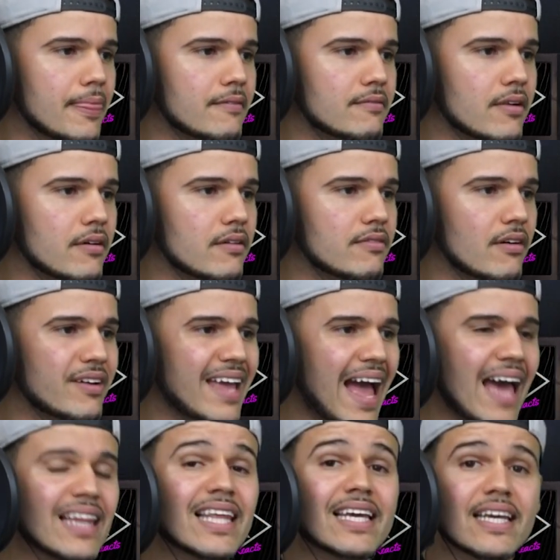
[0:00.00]
Very, very
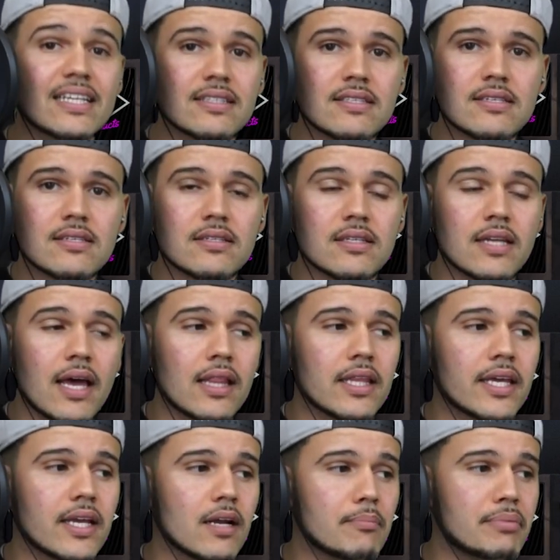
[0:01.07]
elegant. An
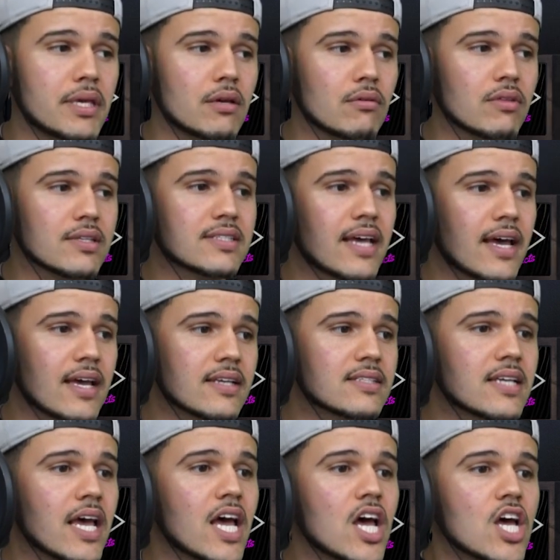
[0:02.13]
elegant appeal this has.